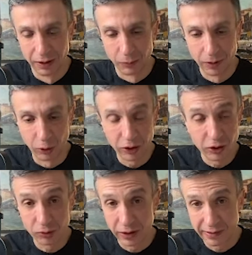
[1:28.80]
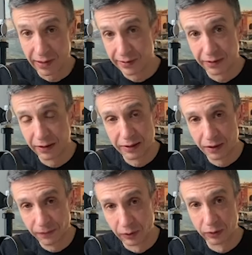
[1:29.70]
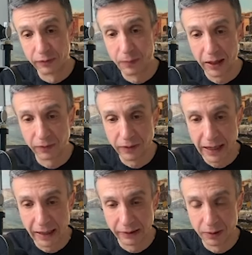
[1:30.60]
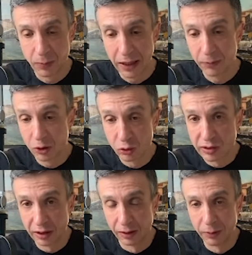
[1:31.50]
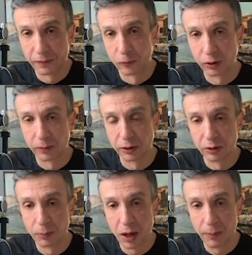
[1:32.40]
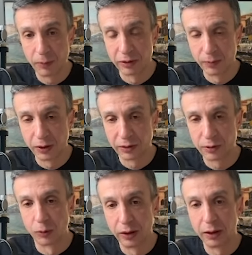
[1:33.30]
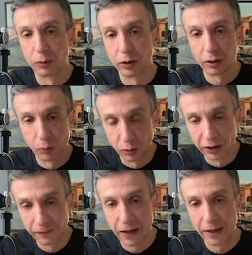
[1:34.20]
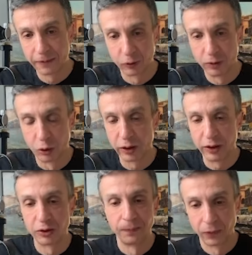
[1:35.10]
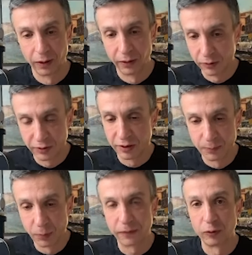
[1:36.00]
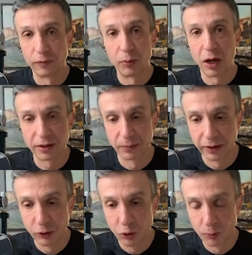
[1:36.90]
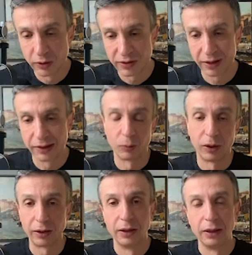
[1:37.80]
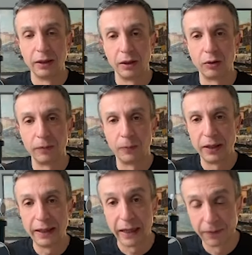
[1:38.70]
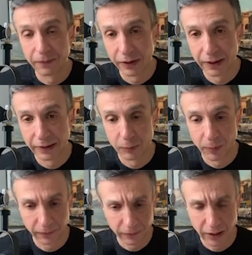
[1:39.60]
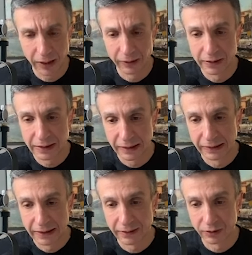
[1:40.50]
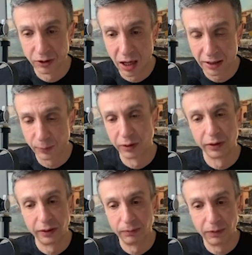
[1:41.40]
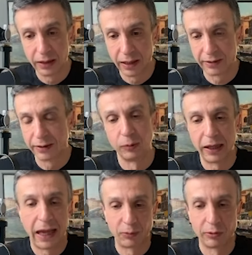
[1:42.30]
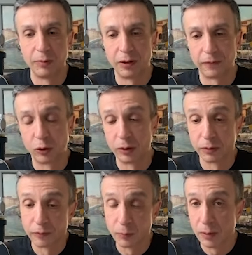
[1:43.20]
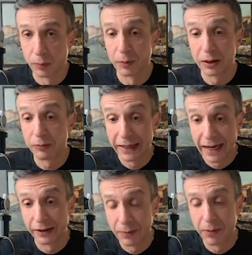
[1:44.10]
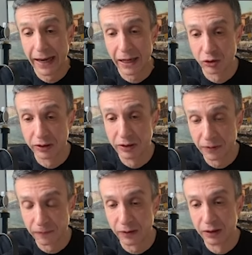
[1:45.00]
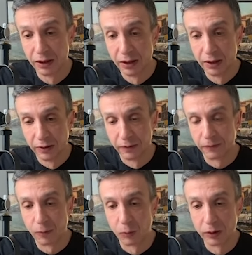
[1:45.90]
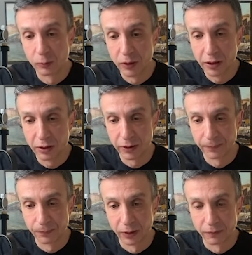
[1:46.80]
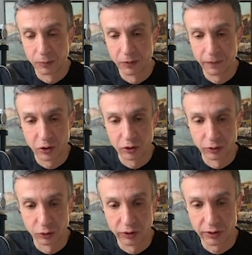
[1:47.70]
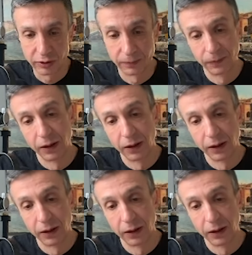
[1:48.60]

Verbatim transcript: With a mortgage stress test, and that's the feeling of the Bank of Canada, the payment should still be affordable to the populace because when they were qualifying for the mortgage, there is this buffer of approximately 2%. Well, you know, if we take everything that the Bank of Canada is telling us as a gospel, then yes, it will absolutely be affordable for people, but the reality might actually differ from what we're hearing from the official sources.